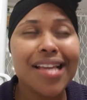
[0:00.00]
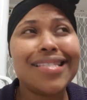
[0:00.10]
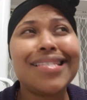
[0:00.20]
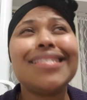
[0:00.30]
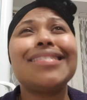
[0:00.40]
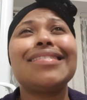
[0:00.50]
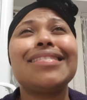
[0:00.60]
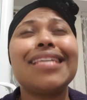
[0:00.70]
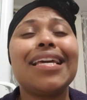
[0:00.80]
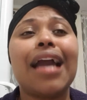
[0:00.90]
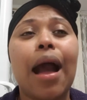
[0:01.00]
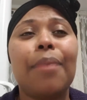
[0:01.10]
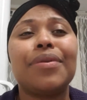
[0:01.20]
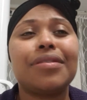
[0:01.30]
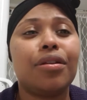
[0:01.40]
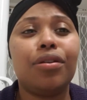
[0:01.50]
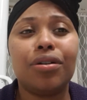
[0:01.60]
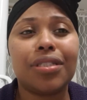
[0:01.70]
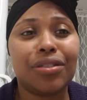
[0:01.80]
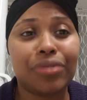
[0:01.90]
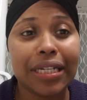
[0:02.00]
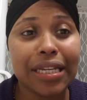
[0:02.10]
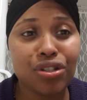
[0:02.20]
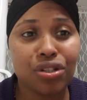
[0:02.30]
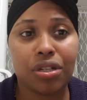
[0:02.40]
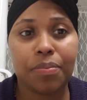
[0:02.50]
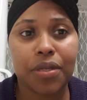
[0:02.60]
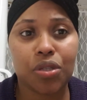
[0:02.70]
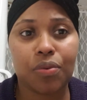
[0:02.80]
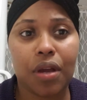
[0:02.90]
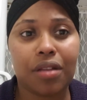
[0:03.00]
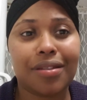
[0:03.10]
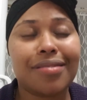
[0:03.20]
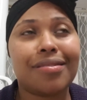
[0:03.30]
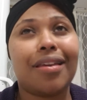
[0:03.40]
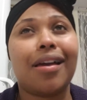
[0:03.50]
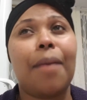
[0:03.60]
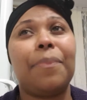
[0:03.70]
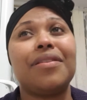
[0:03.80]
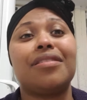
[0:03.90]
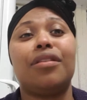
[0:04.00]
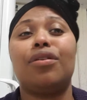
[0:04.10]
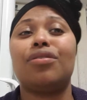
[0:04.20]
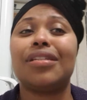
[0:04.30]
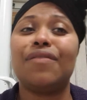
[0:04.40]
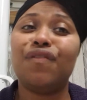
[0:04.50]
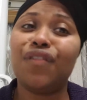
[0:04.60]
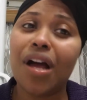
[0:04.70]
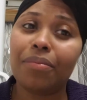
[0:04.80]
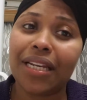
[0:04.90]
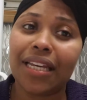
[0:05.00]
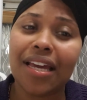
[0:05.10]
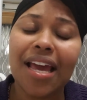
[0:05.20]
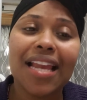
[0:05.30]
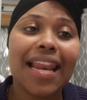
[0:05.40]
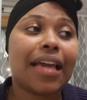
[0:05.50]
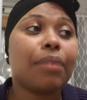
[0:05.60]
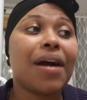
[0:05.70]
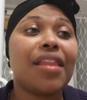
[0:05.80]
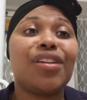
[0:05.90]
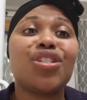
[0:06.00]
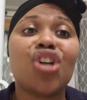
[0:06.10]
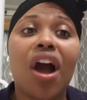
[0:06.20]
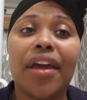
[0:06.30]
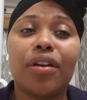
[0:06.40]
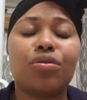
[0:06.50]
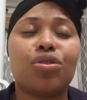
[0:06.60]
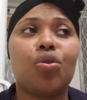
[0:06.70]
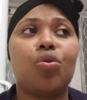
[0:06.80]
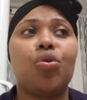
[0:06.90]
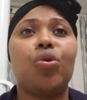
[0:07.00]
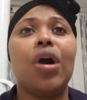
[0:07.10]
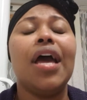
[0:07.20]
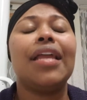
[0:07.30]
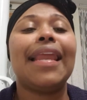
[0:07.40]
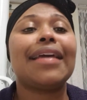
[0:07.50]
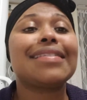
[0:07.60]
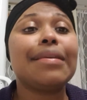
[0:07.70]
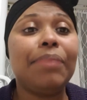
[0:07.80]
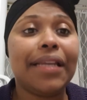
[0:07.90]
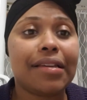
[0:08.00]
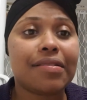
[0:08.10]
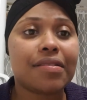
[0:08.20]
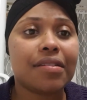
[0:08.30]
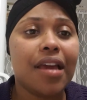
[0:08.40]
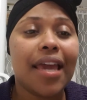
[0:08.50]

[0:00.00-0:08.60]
This thing happens a lot in relationship as well. This thing happens a lot in family, like mother and child or like siblings.